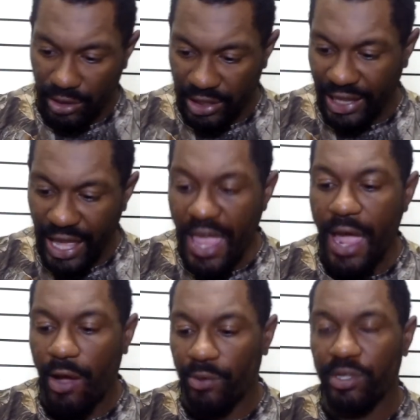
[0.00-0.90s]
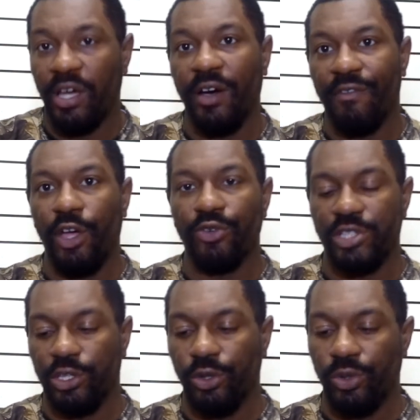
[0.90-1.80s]
layout of
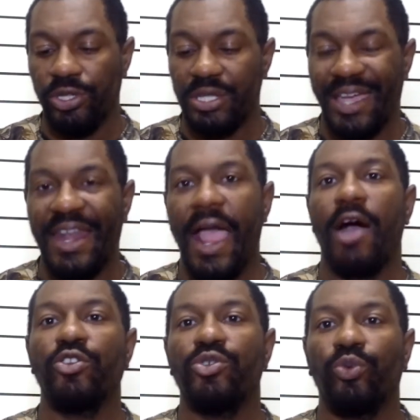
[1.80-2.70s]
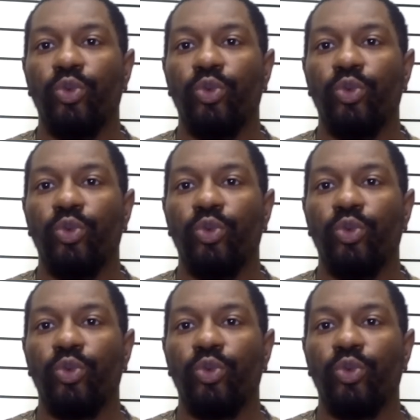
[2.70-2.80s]
those lures and how to